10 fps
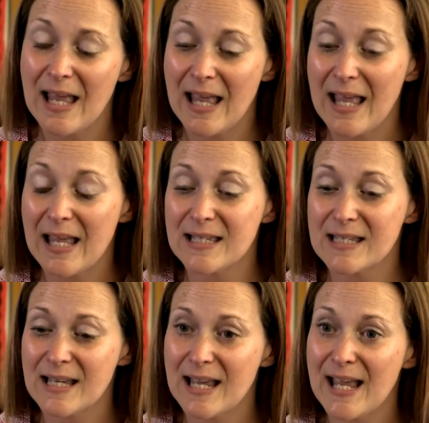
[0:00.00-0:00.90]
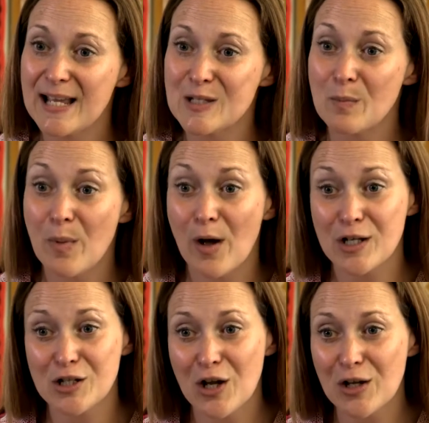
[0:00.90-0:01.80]
it is by
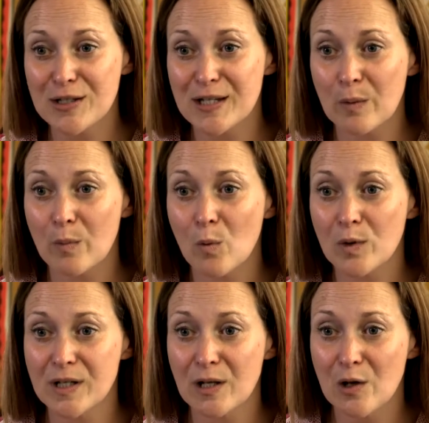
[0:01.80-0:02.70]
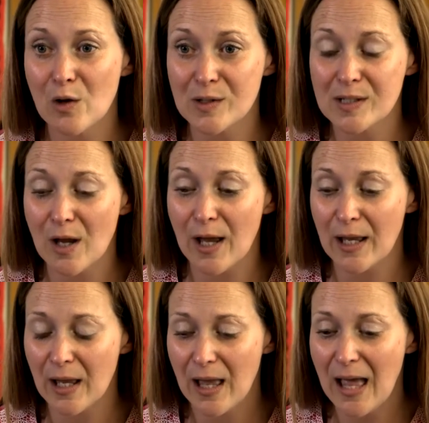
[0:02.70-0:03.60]
chanting but what it looks like
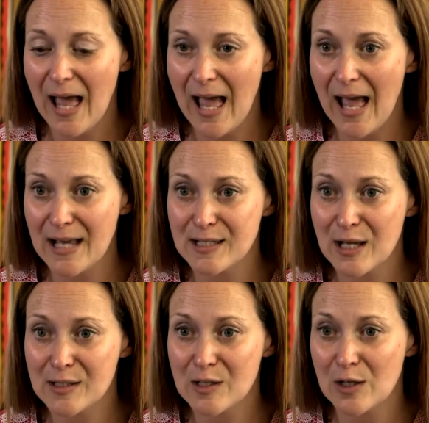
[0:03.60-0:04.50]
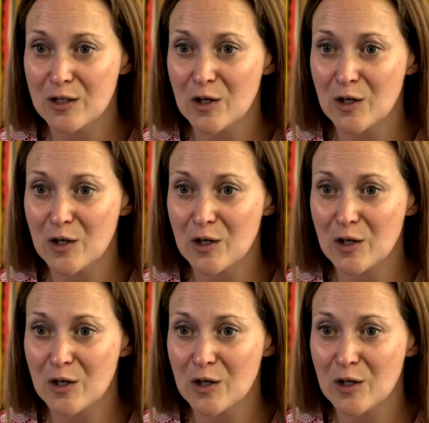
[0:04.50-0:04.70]
as a solid